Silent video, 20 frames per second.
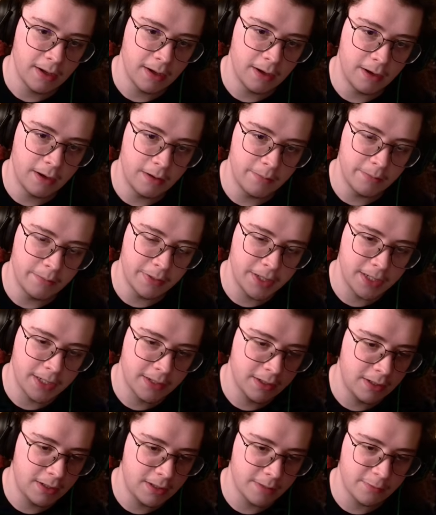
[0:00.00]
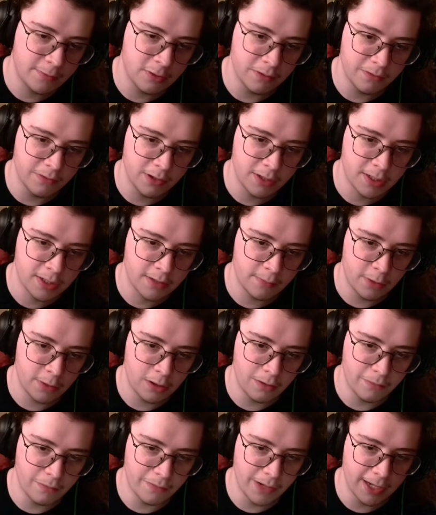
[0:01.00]
But this leads up to a very
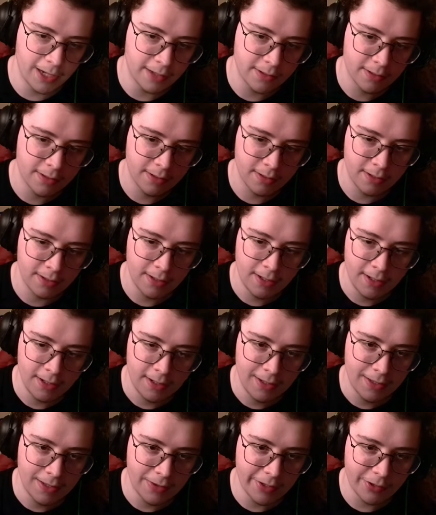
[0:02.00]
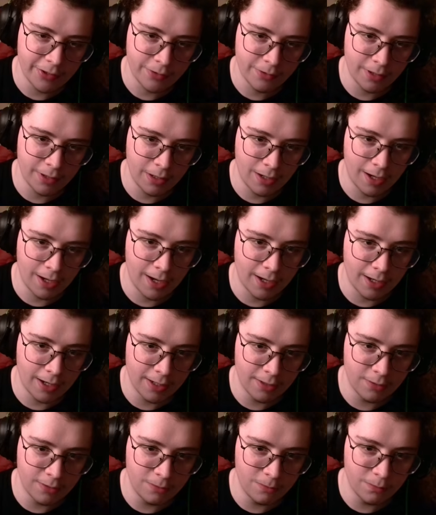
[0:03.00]
small vent that's really not going
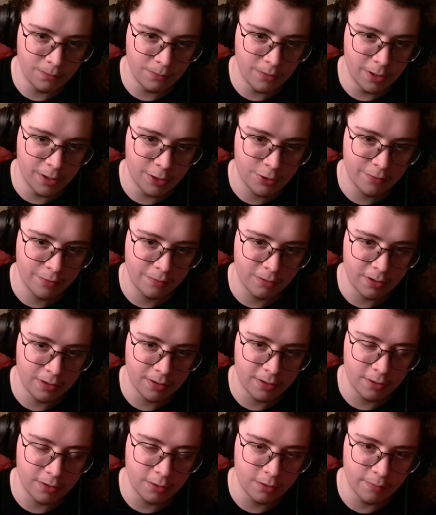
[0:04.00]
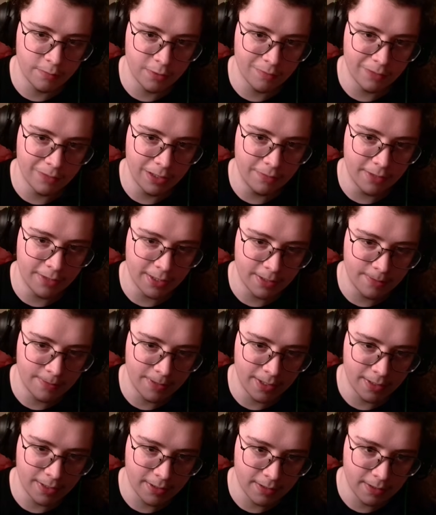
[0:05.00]
to do much for us in terms of living
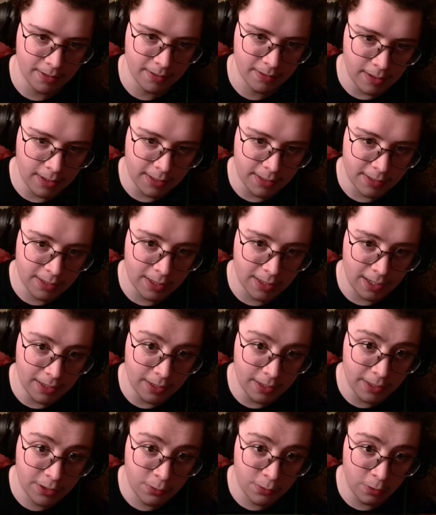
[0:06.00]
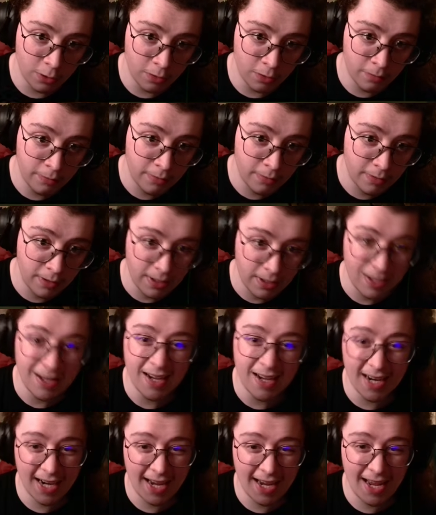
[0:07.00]
space. It's got this room.
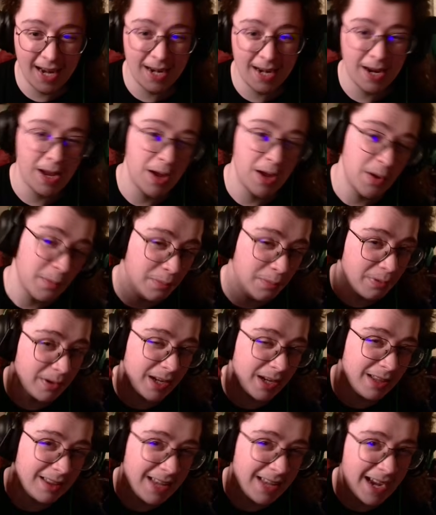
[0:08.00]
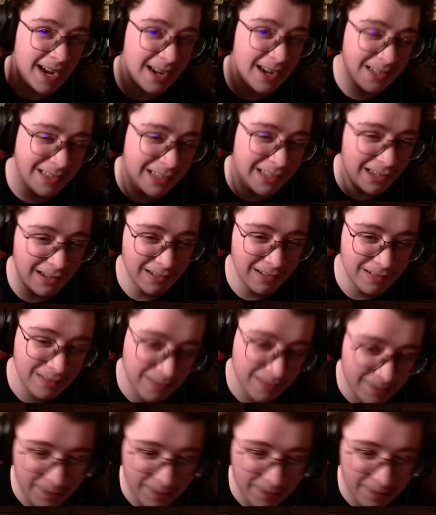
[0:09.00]
Again, pretty loud though.